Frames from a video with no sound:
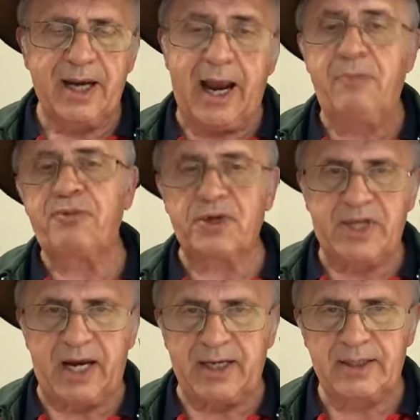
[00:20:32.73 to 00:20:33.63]
and
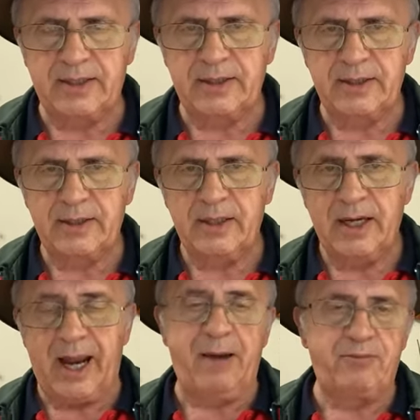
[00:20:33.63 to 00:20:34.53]
protects
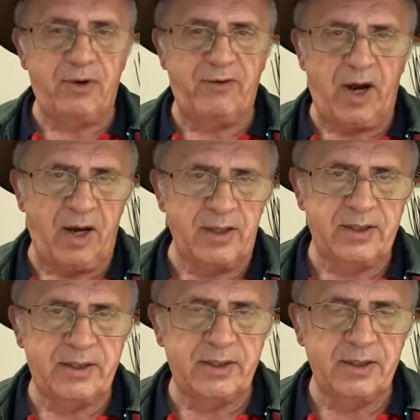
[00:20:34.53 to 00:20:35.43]
and
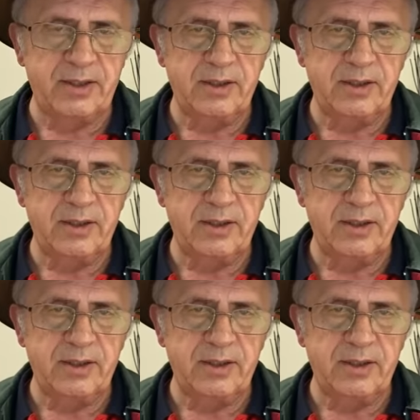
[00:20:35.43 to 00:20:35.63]
provides